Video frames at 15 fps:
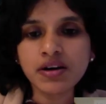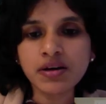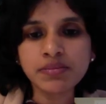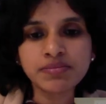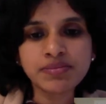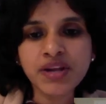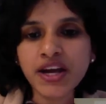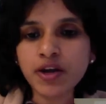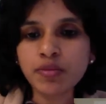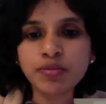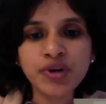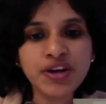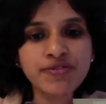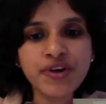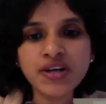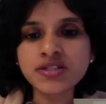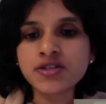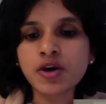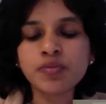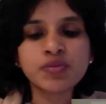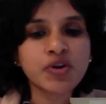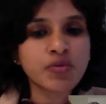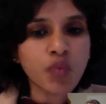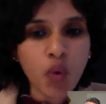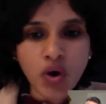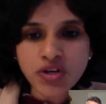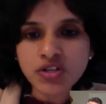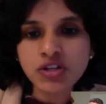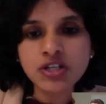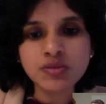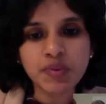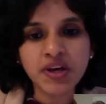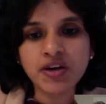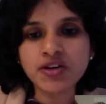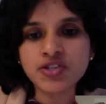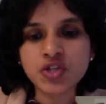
like a brief excerpt on what the speakers